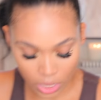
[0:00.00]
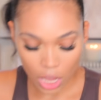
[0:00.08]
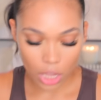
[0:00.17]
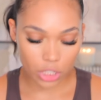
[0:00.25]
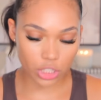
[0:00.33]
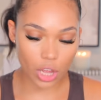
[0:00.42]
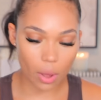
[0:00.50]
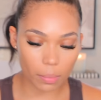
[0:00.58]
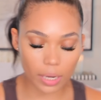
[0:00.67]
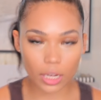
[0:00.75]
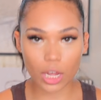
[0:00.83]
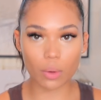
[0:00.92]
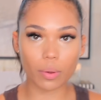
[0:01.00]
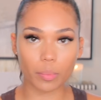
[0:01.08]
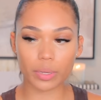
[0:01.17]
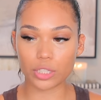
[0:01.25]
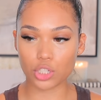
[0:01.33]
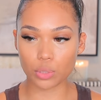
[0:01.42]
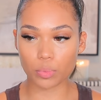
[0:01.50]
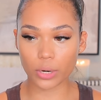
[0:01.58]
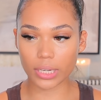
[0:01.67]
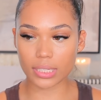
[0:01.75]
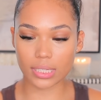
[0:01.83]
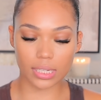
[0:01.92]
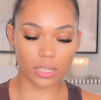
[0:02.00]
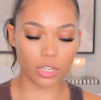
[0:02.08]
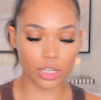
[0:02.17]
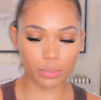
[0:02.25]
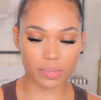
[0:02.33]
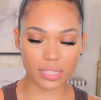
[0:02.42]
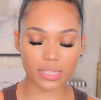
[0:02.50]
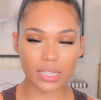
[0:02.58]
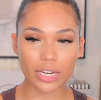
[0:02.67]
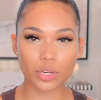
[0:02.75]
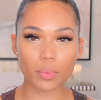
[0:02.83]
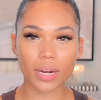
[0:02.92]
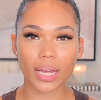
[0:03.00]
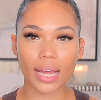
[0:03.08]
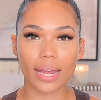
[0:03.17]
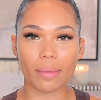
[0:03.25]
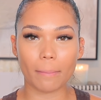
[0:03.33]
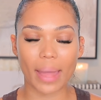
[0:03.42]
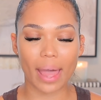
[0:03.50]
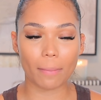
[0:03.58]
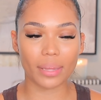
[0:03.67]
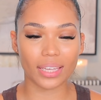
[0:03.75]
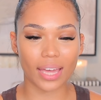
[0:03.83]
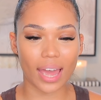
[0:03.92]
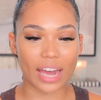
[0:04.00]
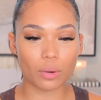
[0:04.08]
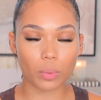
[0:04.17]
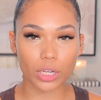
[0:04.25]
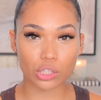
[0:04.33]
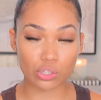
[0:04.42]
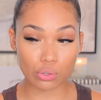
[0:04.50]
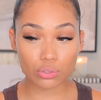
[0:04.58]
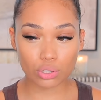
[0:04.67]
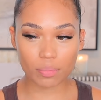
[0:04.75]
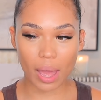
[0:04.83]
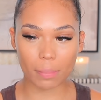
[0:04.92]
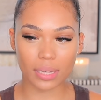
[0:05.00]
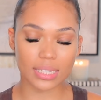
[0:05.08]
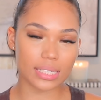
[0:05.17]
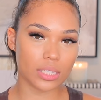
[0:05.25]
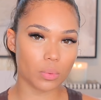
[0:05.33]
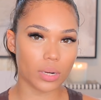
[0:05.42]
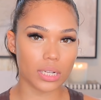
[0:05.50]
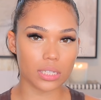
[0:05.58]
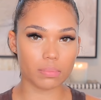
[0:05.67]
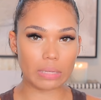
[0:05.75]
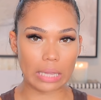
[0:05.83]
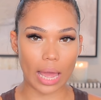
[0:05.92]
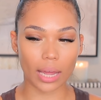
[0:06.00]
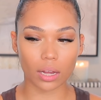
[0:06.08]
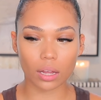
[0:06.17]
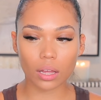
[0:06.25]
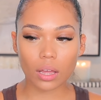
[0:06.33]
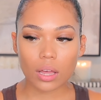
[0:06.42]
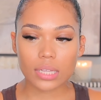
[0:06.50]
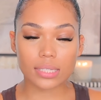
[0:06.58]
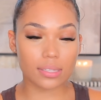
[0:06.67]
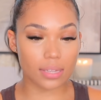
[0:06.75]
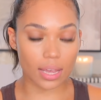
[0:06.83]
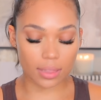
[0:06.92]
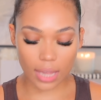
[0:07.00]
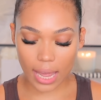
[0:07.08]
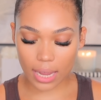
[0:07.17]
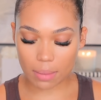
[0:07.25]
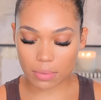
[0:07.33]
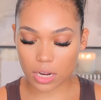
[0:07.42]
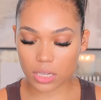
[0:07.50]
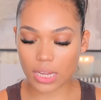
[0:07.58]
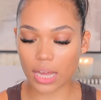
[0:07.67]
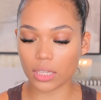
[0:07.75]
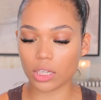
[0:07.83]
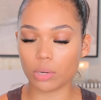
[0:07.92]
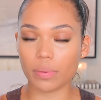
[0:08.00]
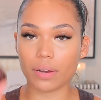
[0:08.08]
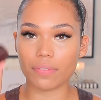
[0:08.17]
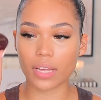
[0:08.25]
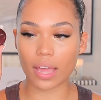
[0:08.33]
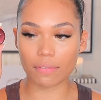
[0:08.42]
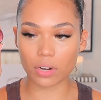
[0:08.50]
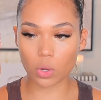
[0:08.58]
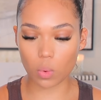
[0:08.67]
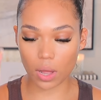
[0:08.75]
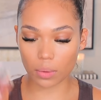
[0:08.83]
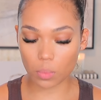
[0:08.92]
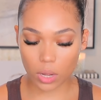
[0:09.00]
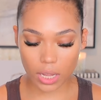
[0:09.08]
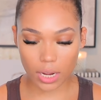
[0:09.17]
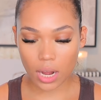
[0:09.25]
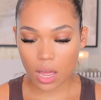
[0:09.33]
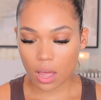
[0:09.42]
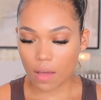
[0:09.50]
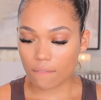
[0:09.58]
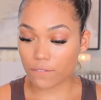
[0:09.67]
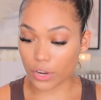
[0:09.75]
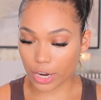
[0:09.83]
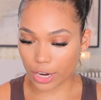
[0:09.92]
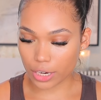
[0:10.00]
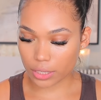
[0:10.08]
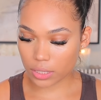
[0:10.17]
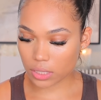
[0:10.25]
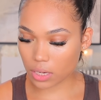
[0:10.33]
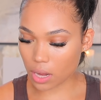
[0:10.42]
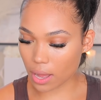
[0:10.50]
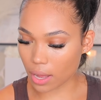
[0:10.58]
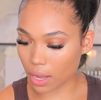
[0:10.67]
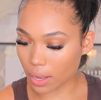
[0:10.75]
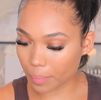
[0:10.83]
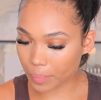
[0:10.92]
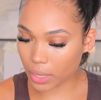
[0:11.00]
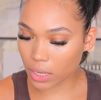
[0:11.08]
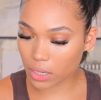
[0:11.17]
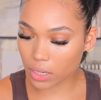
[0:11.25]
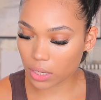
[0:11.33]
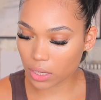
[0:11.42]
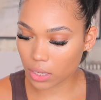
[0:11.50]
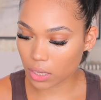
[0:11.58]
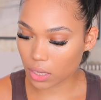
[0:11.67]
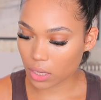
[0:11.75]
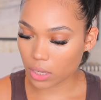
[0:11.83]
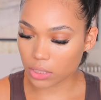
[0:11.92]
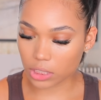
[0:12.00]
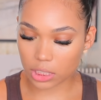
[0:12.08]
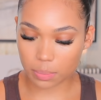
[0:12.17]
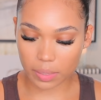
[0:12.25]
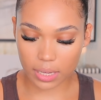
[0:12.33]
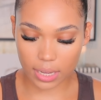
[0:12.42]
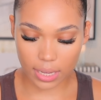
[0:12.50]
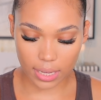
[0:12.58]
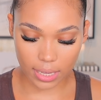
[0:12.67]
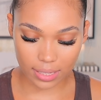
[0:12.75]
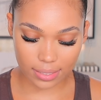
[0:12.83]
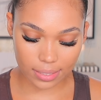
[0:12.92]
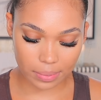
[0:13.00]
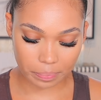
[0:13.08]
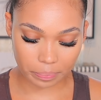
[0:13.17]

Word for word: So I'm gonna go in with two more concealers, but since I do want it kind of matte, but yeah, I don't want it too, too matte because I still want it to be like skin-like. I'm gonna take a little bit of the Kevin Aquan one first, um, just because